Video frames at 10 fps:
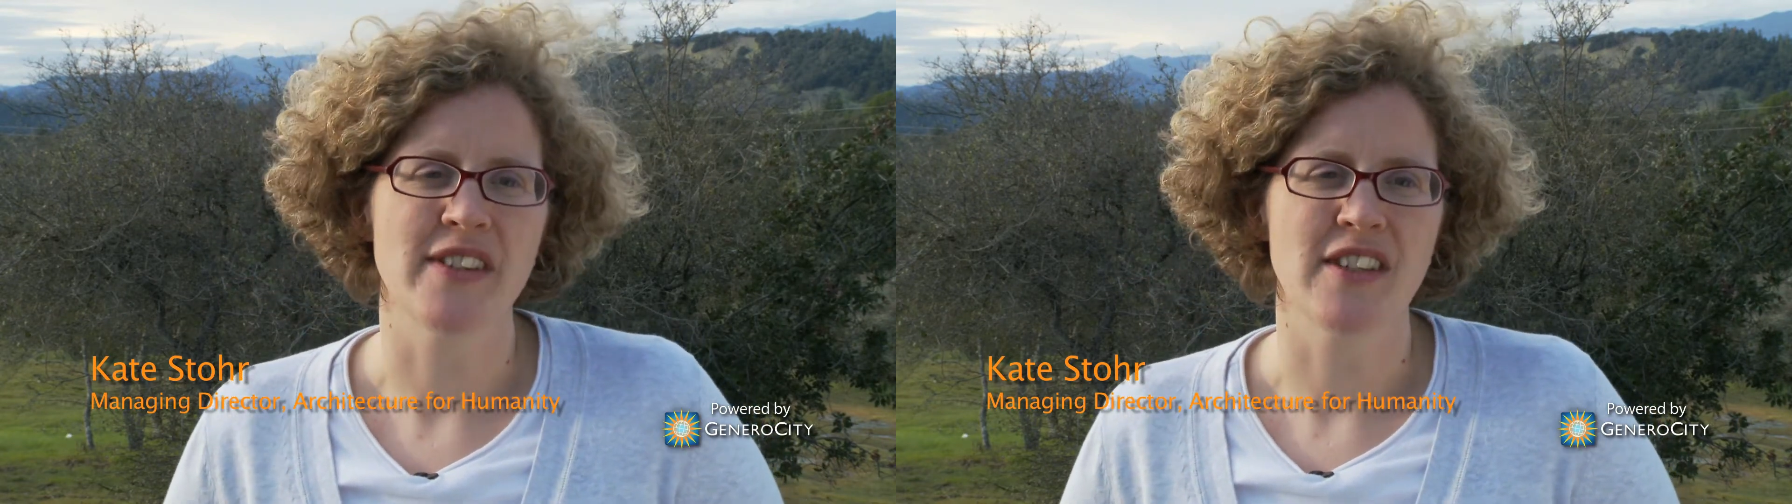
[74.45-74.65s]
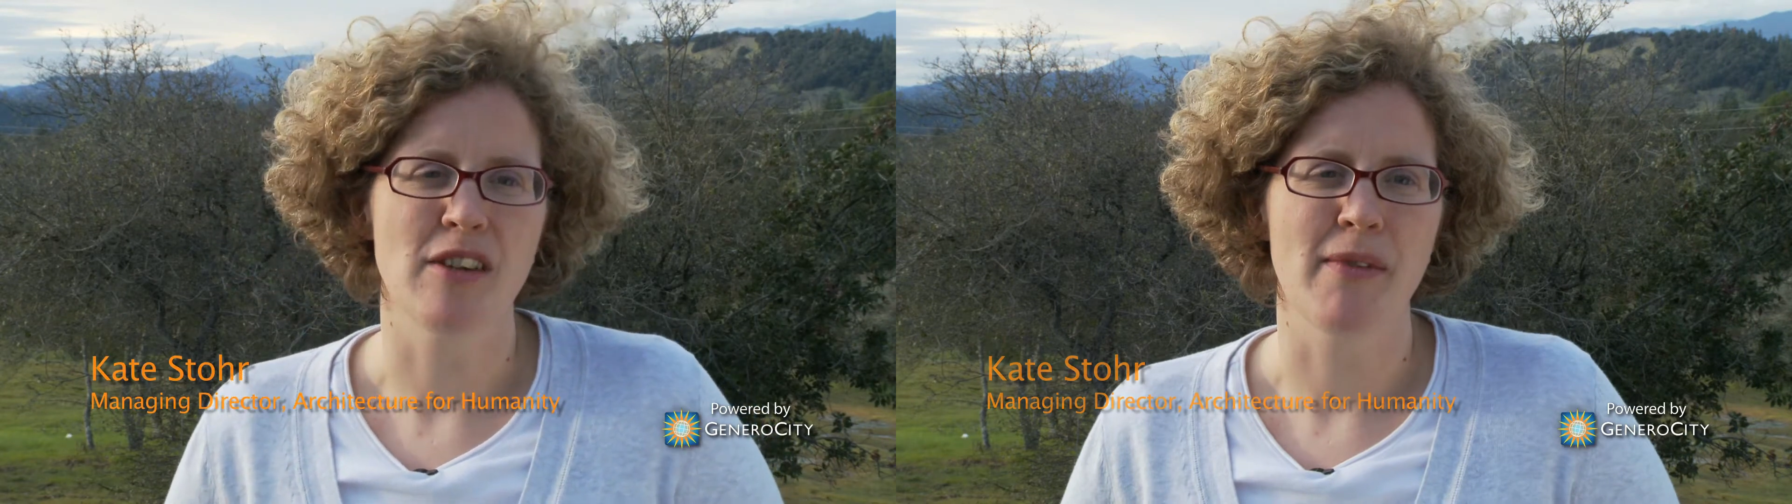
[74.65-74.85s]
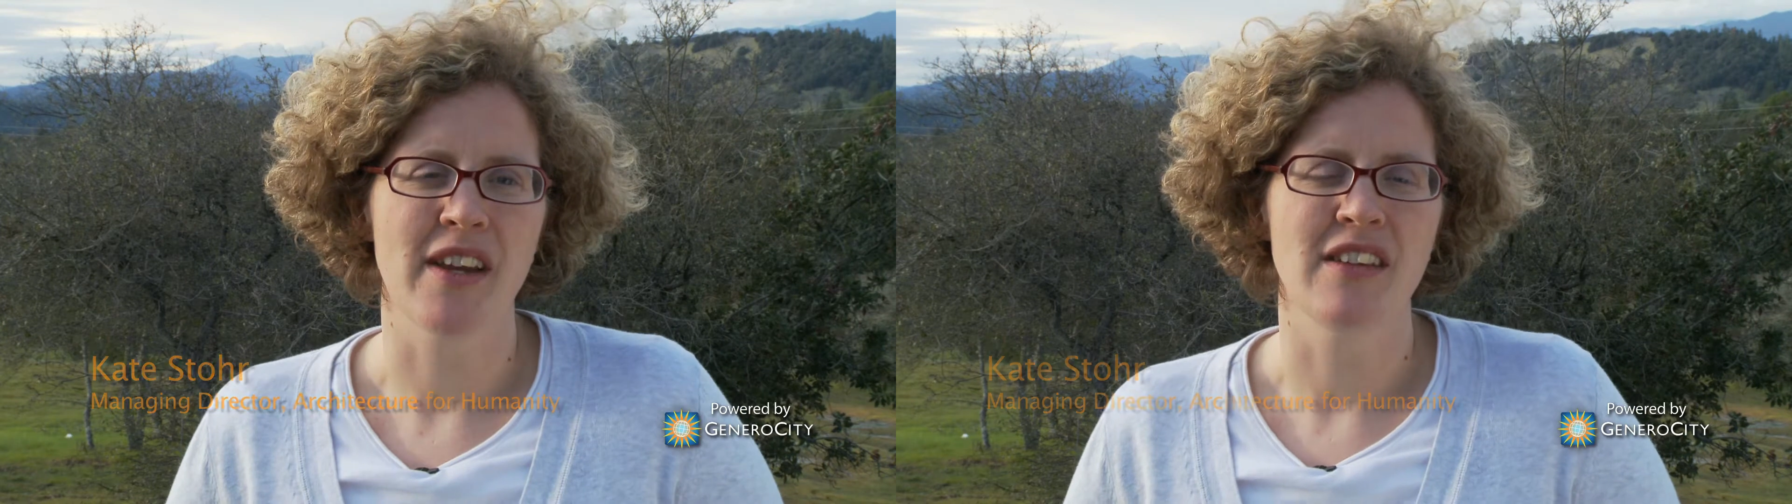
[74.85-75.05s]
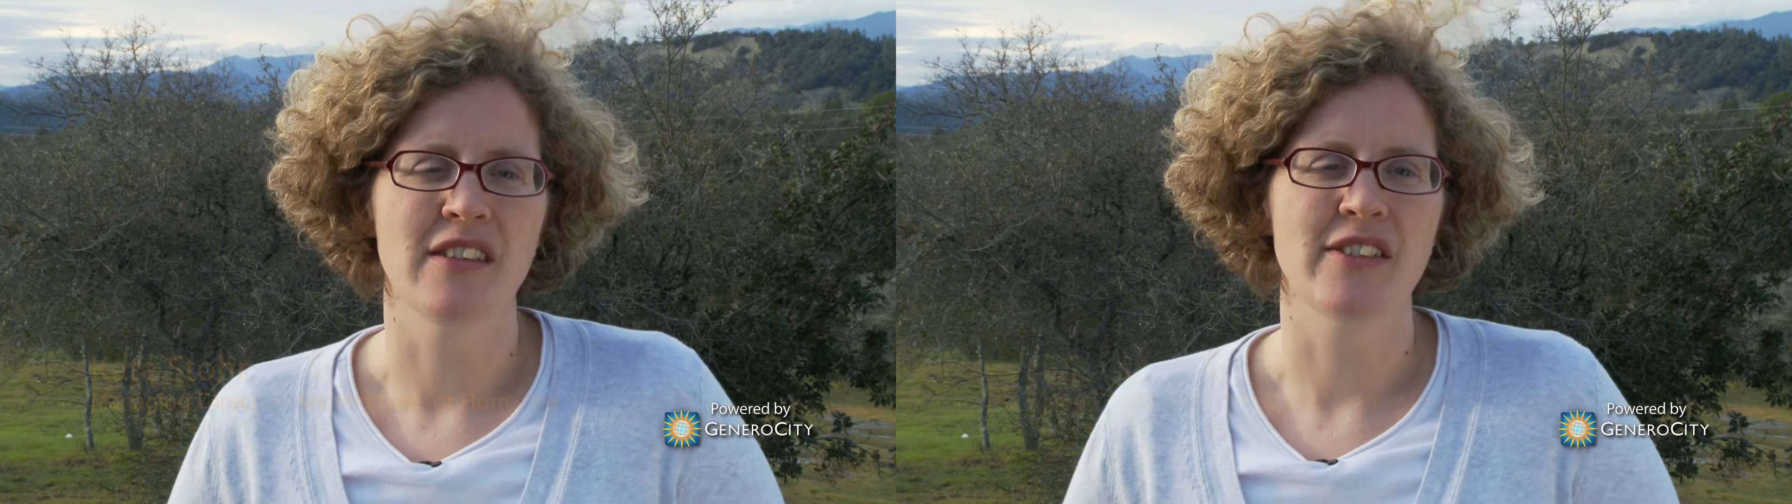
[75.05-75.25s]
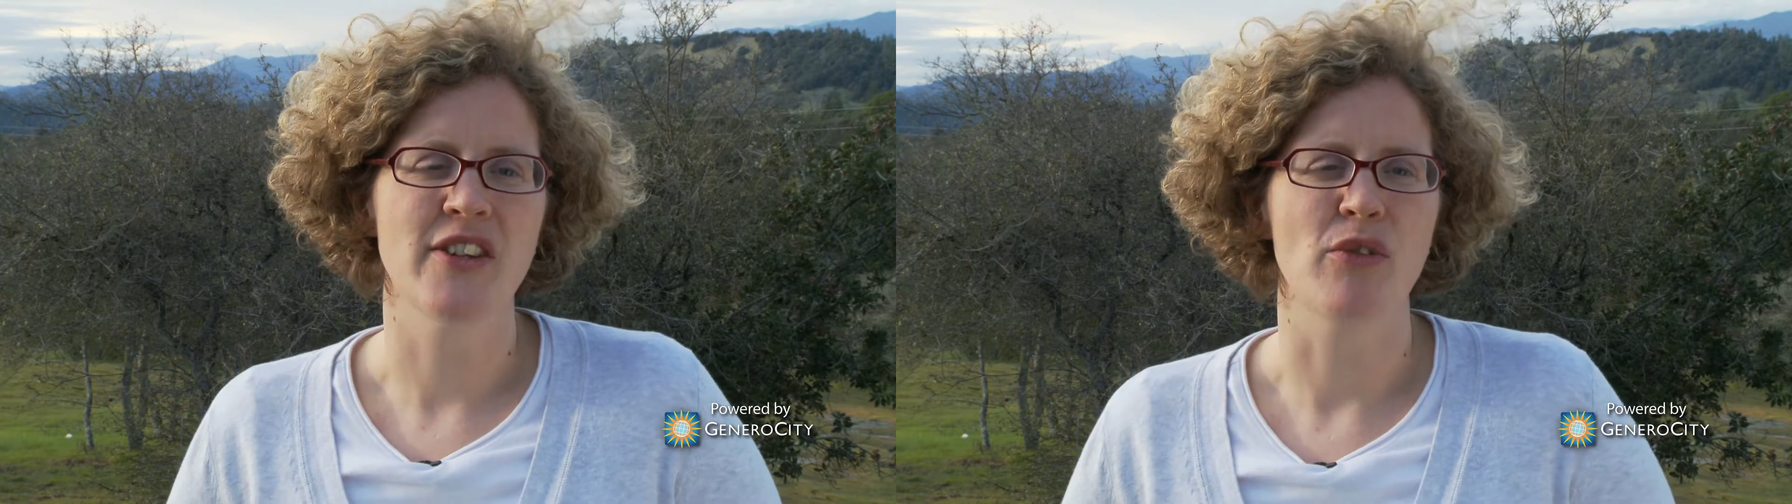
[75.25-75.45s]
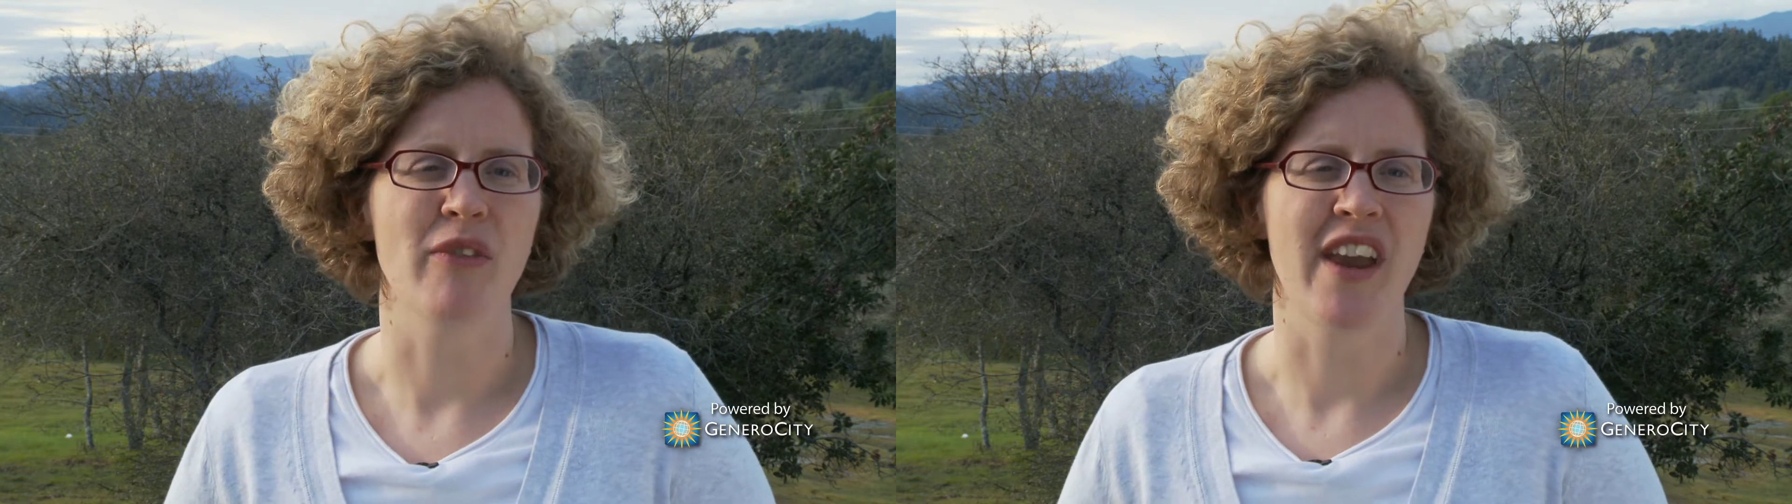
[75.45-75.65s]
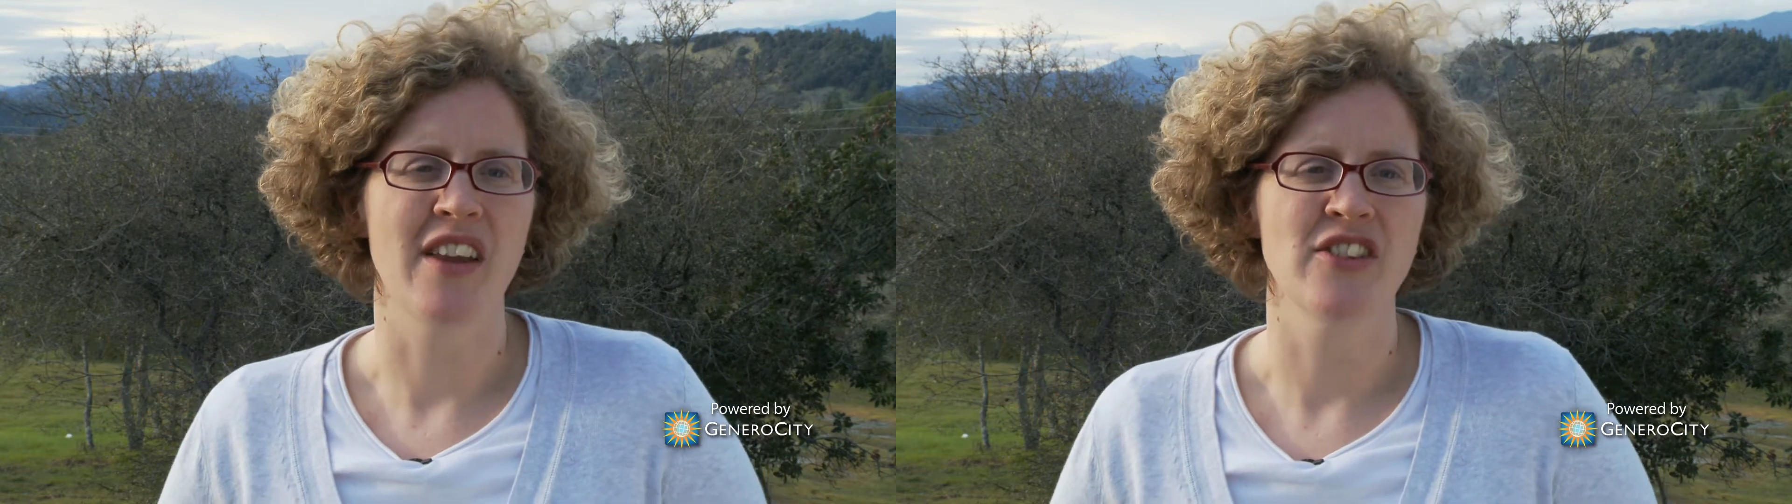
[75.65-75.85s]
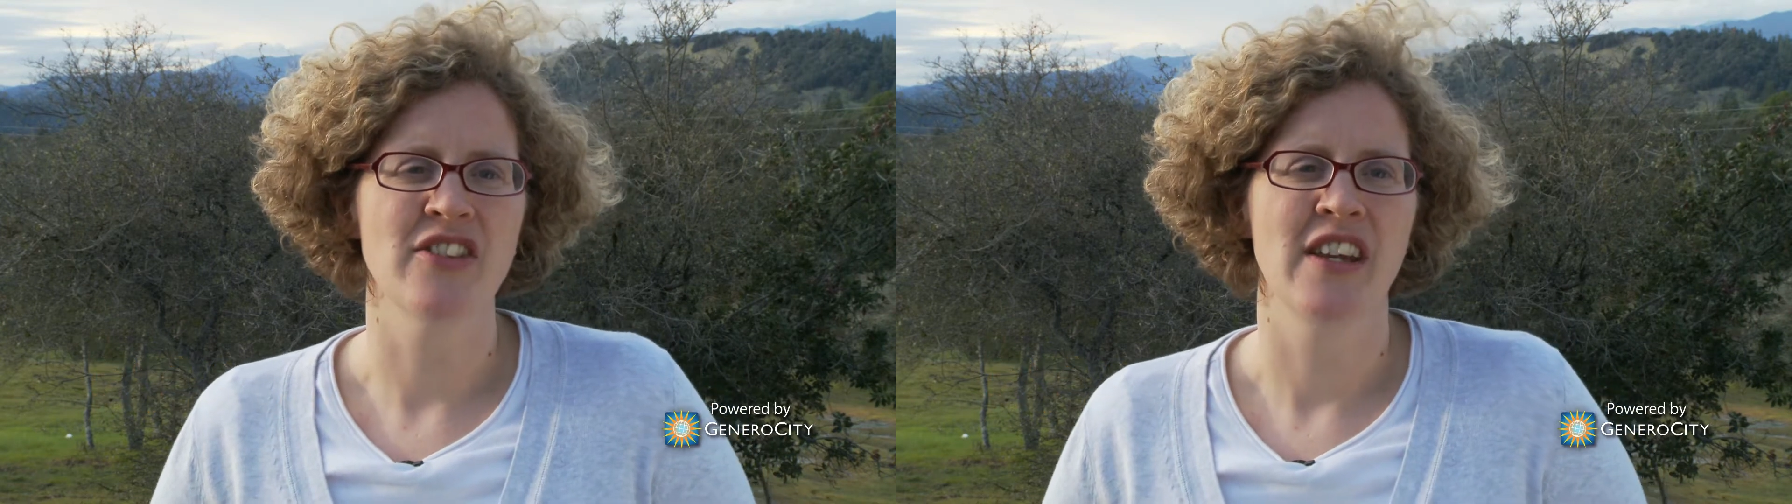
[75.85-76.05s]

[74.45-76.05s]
to come out here to the ranch,